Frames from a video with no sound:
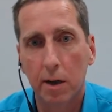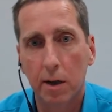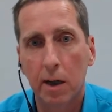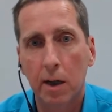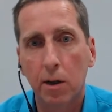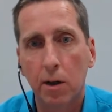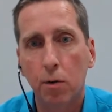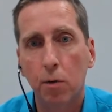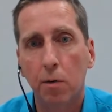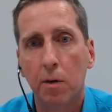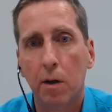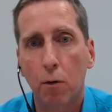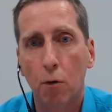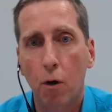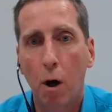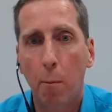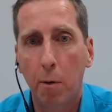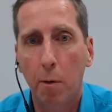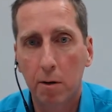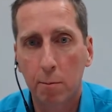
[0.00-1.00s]
into the
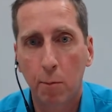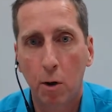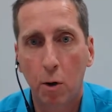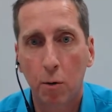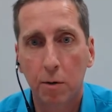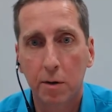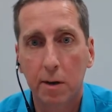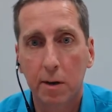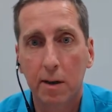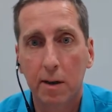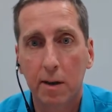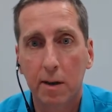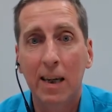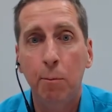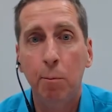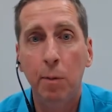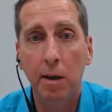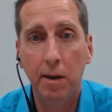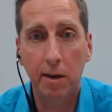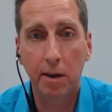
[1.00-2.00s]
robot mode
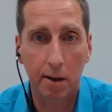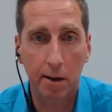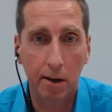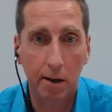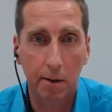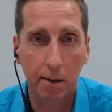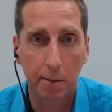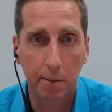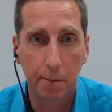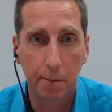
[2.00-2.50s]
immediately.